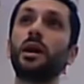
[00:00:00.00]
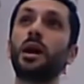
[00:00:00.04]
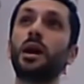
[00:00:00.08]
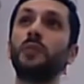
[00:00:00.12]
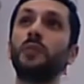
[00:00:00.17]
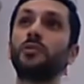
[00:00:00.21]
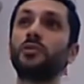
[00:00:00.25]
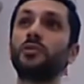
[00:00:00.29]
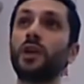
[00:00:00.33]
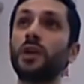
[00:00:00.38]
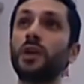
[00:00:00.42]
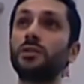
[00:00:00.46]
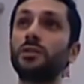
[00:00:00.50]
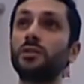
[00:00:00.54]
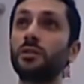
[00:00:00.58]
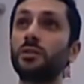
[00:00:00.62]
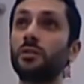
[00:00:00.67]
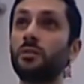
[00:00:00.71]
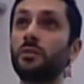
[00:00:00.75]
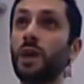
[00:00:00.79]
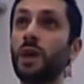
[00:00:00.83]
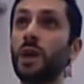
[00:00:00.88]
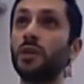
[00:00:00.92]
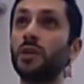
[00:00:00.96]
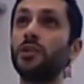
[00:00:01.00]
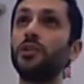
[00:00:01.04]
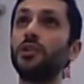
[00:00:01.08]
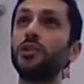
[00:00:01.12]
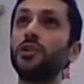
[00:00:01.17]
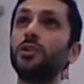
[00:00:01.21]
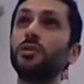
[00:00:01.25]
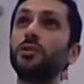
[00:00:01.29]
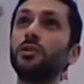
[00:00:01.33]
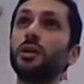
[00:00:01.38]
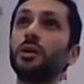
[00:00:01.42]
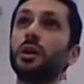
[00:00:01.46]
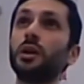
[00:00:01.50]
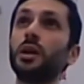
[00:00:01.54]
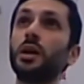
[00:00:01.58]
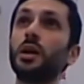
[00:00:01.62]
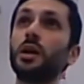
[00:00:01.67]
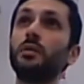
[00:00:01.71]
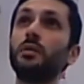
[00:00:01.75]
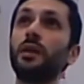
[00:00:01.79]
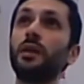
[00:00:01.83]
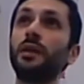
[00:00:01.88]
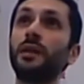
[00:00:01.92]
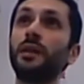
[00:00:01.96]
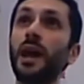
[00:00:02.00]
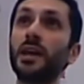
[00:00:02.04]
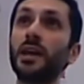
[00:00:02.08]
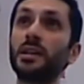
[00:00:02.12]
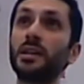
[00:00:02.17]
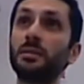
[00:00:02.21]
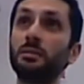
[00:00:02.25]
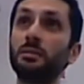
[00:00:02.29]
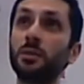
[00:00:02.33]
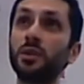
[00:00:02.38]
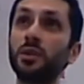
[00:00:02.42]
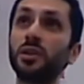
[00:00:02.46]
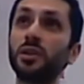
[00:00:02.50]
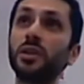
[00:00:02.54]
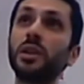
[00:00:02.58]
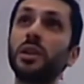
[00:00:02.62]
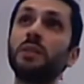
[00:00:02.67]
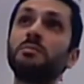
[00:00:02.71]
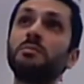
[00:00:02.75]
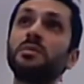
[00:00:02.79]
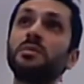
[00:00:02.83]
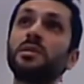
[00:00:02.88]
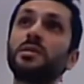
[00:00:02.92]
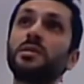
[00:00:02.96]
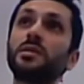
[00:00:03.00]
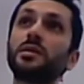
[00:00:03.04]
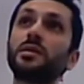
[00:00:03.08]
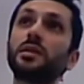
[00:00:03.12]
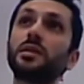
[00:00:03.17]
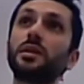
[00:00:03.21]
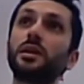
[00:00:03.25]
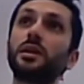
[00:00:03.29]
I'm trying to remind you that as Muslims,